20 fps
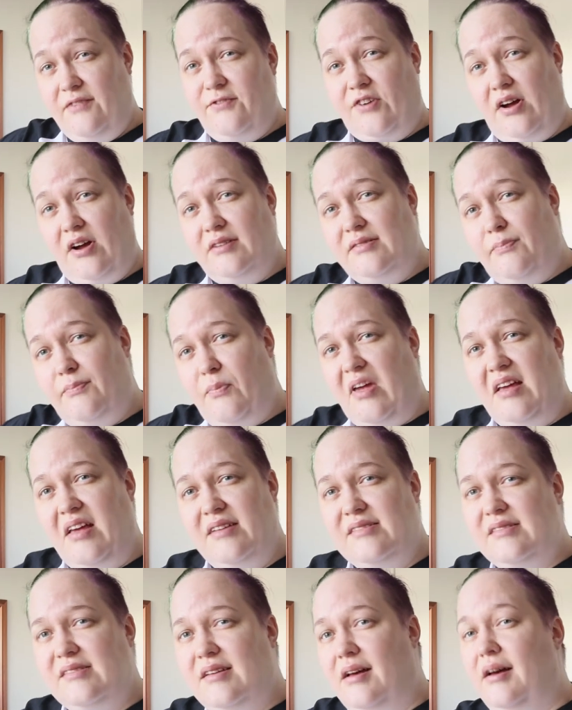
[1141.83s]
front
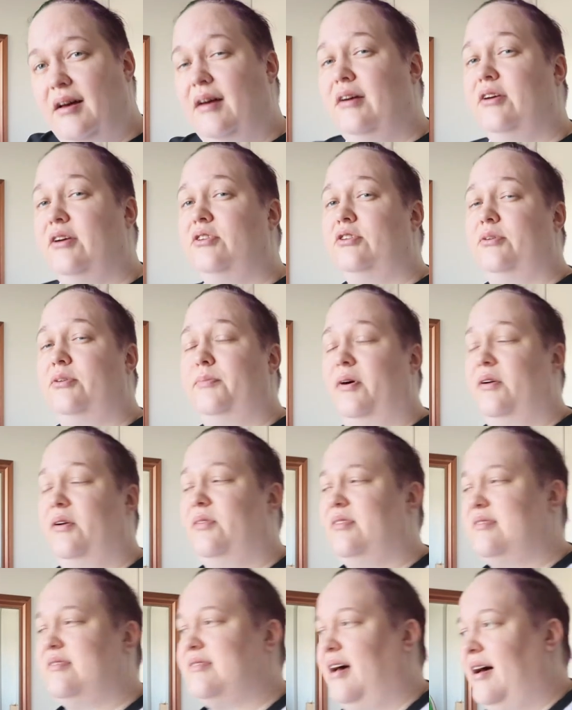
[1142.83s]
piece to both
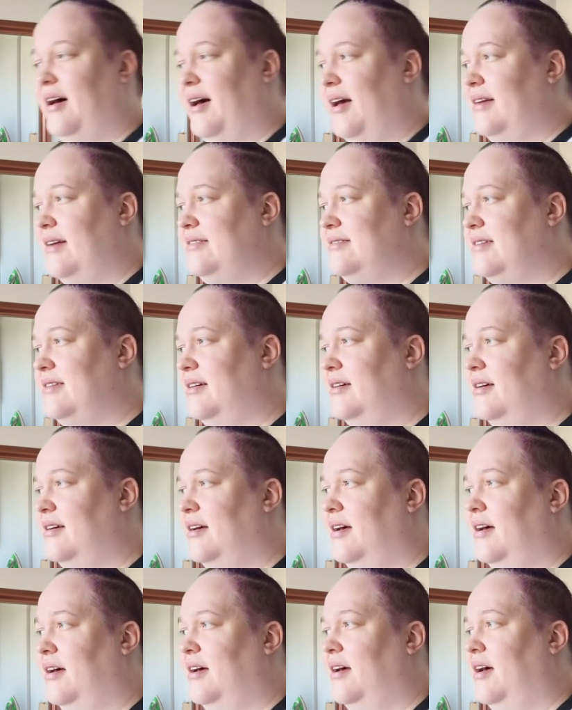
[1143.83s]
sides.
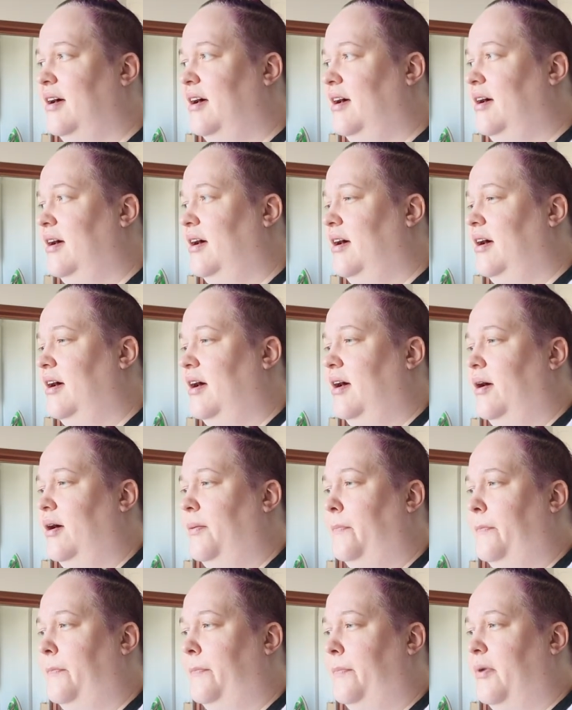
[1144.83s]

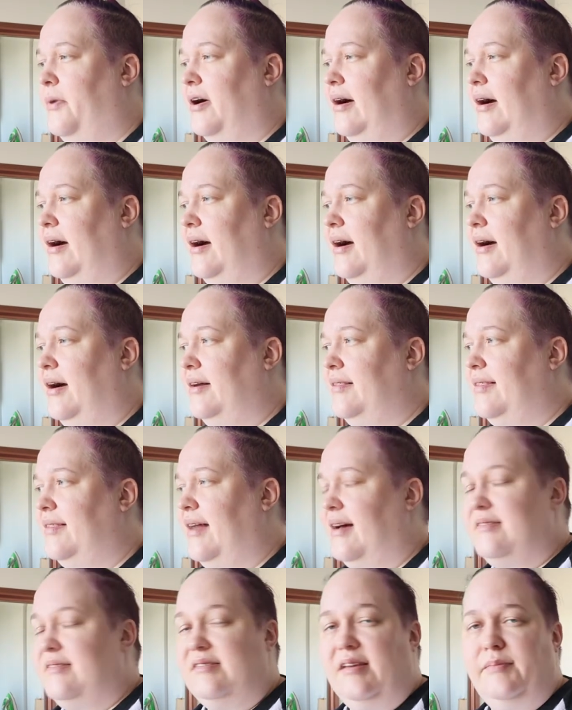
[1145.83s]
But
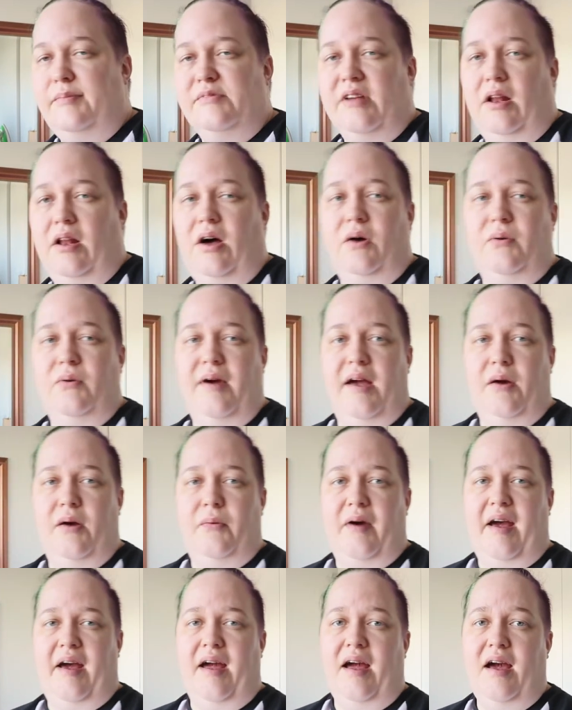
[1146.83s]
that seems a long way
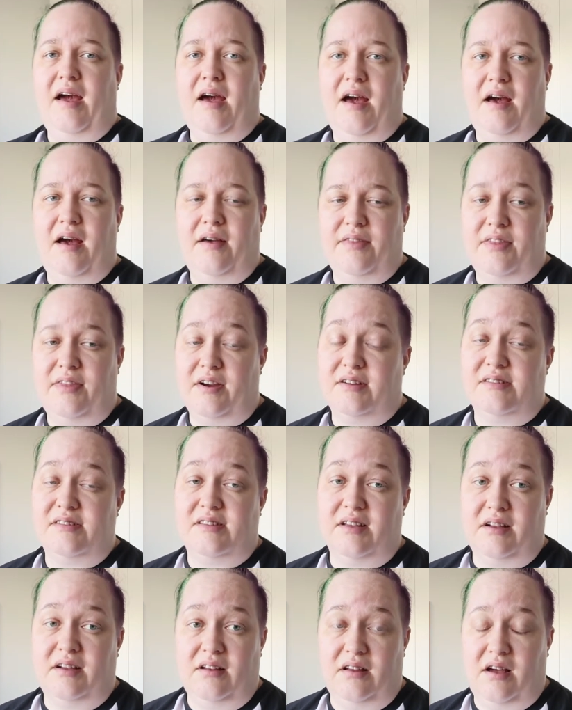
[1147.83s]
away. There's
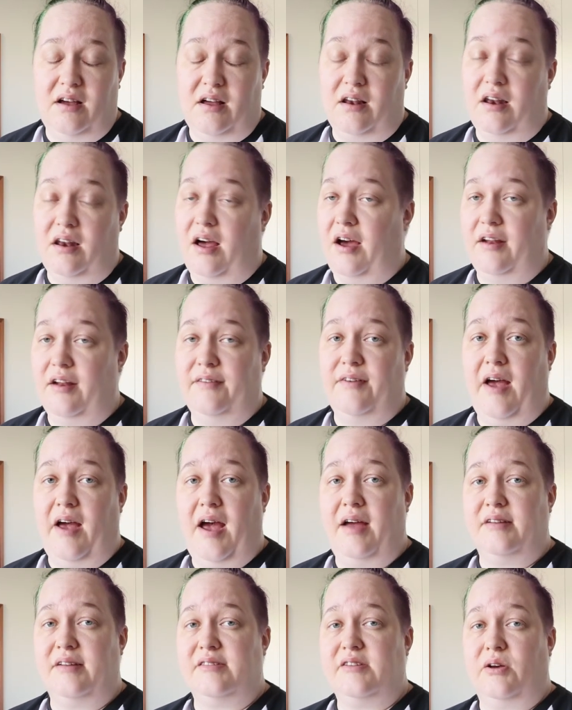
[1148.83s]
still a lot of
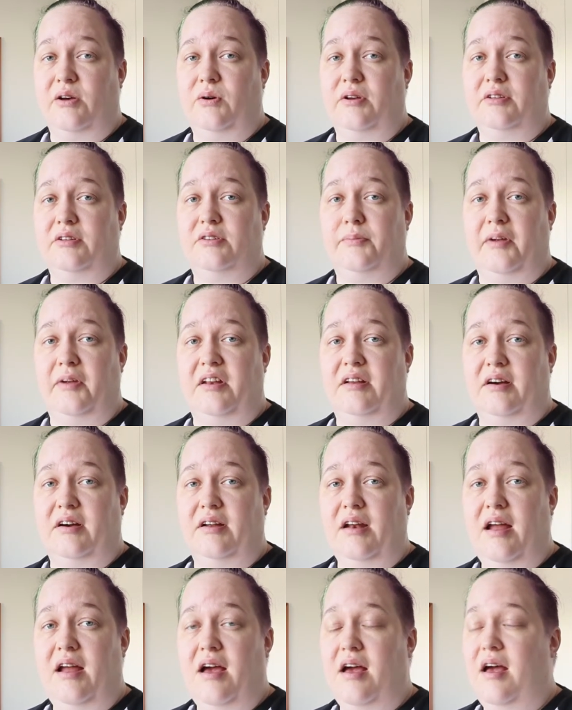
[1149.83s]
hand sewing to be
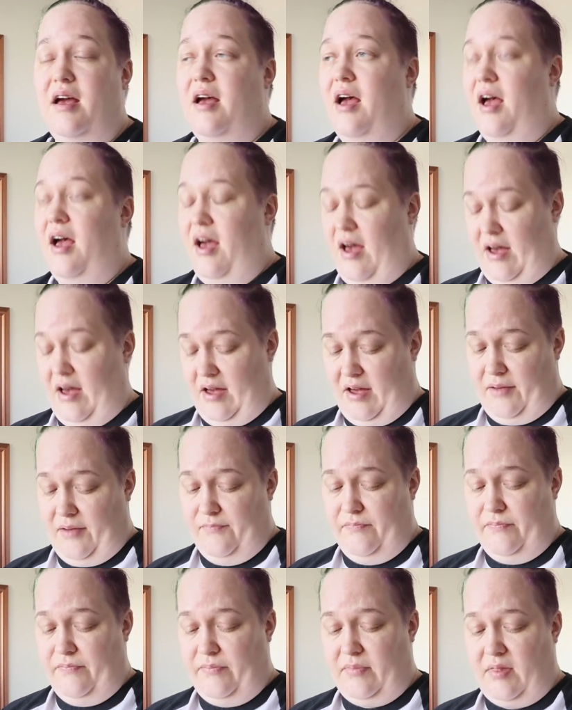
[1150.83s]
done.
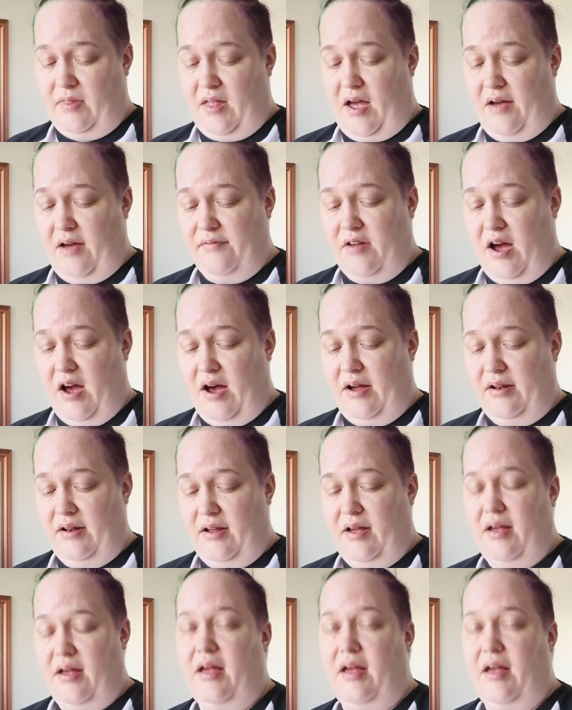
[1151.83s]
I've got